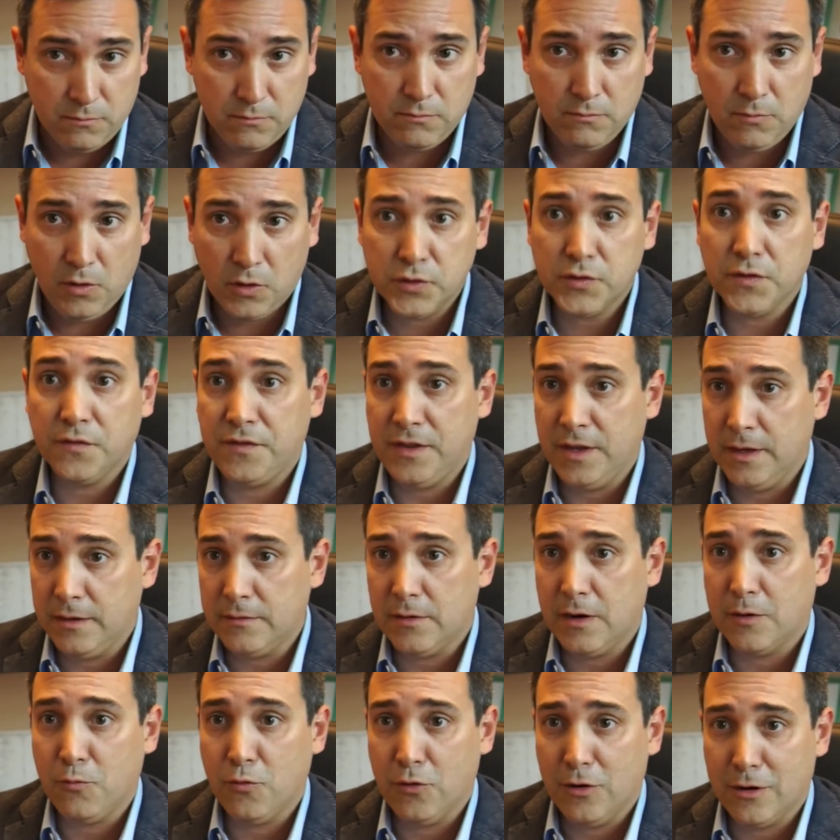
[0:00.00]
most of
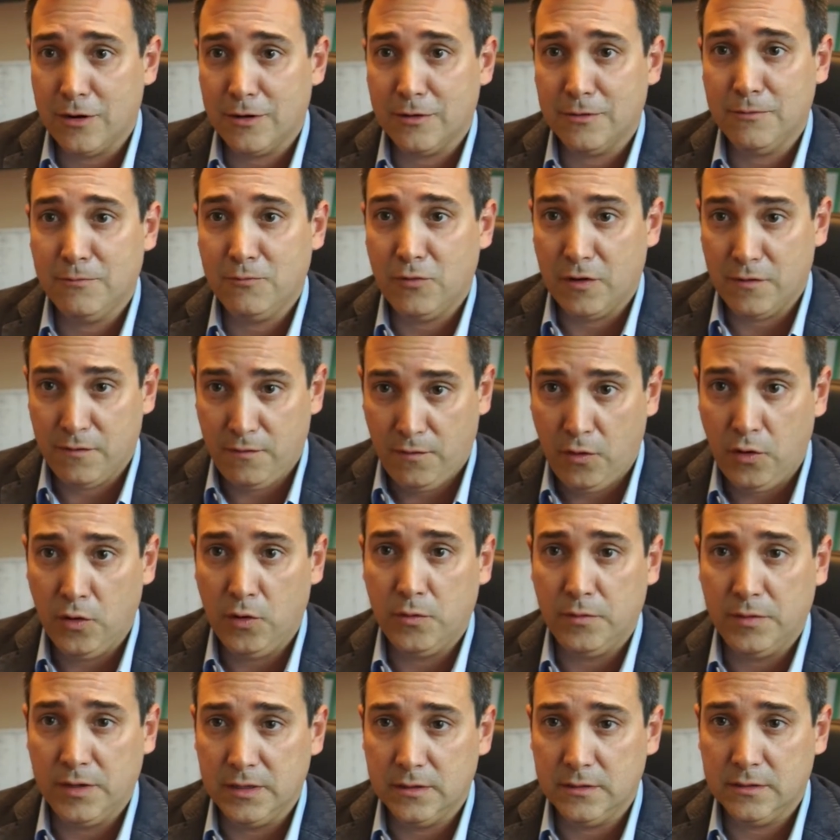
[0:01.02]
them are we're, we're
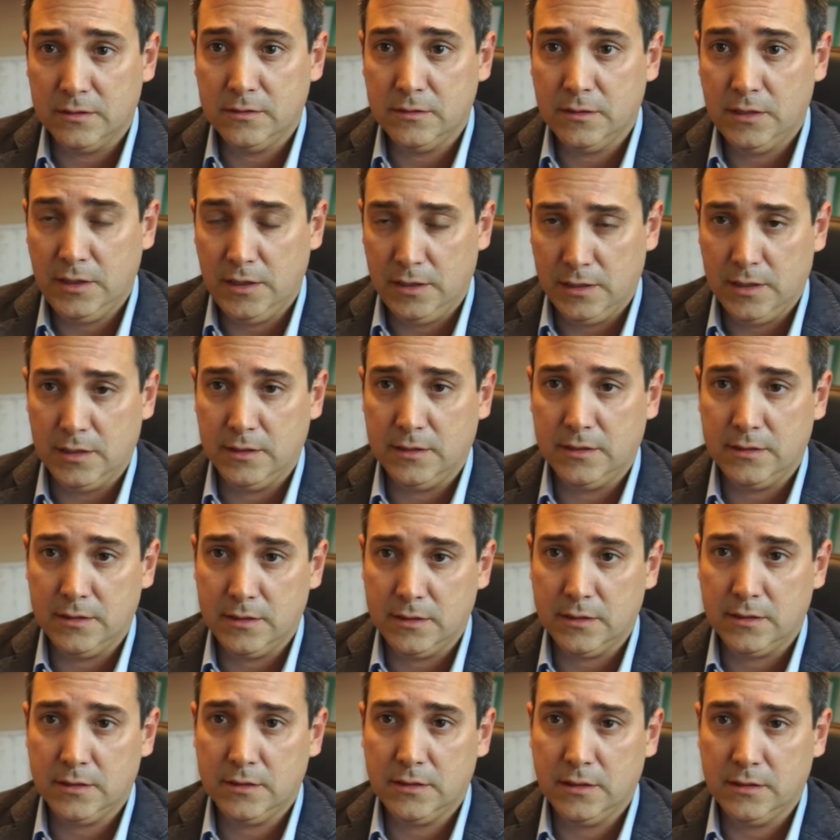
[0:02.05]
following here at,
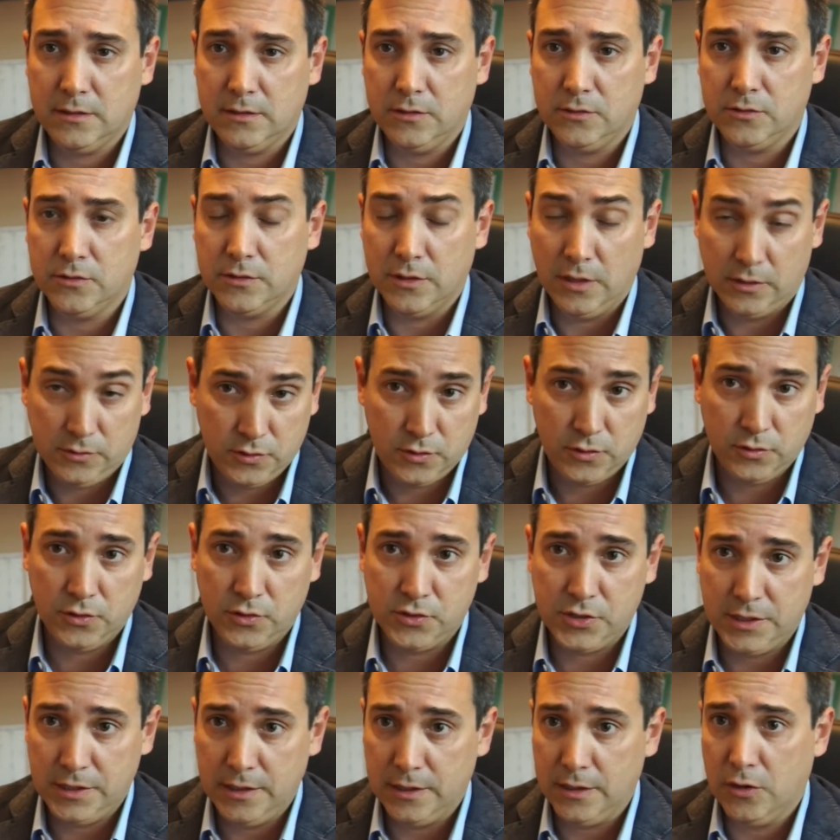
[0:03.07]
uh, at the Toronto
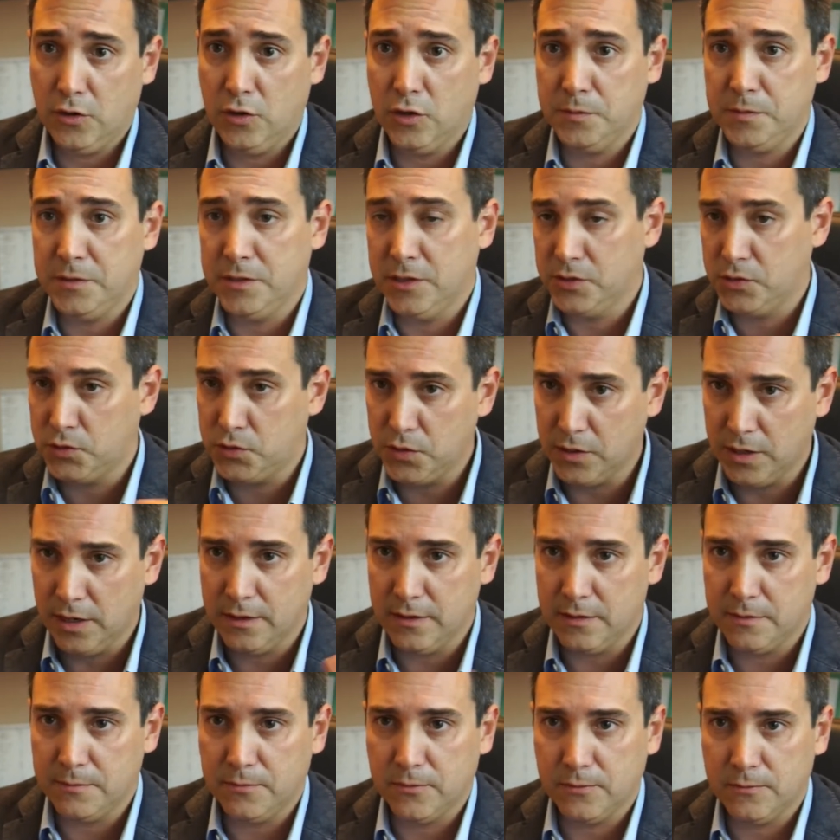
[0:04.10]
General Hospital
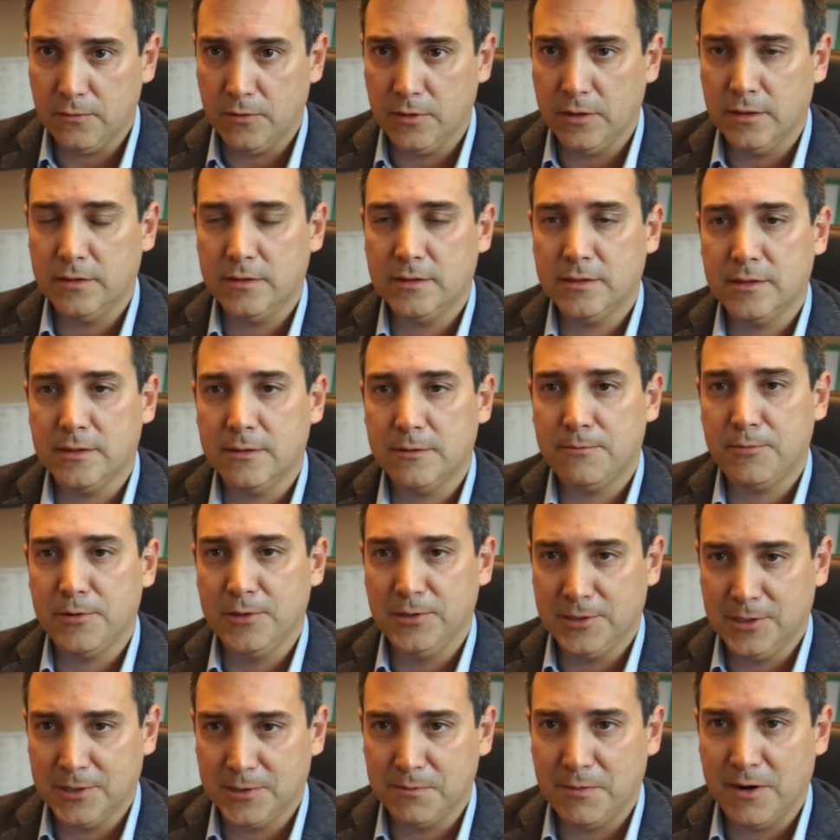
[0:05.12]
together with uh,
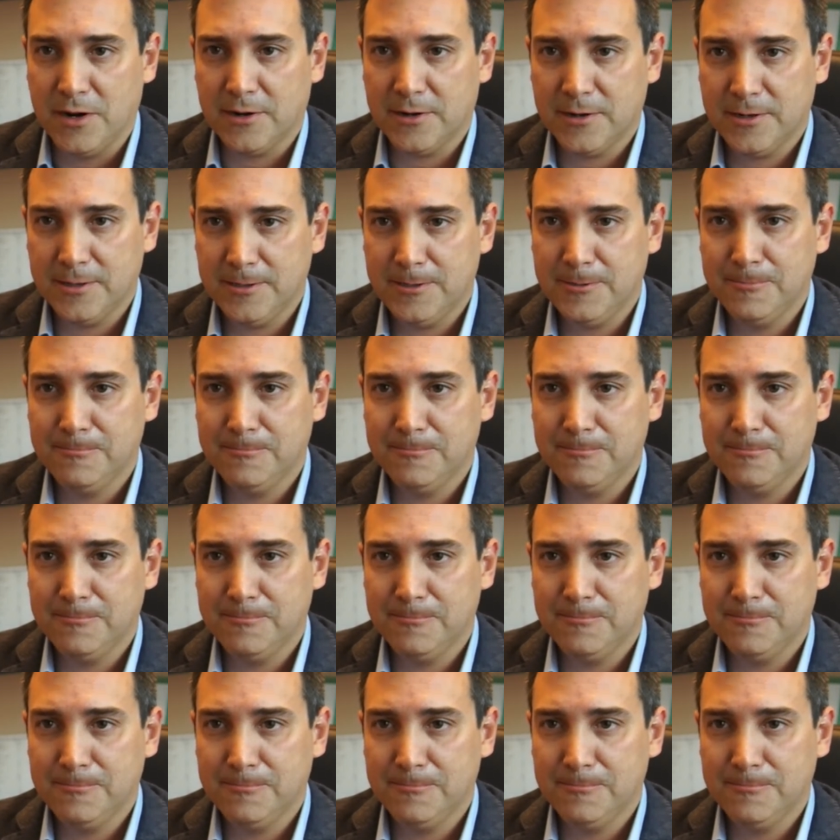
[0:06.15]
Princess Margaret.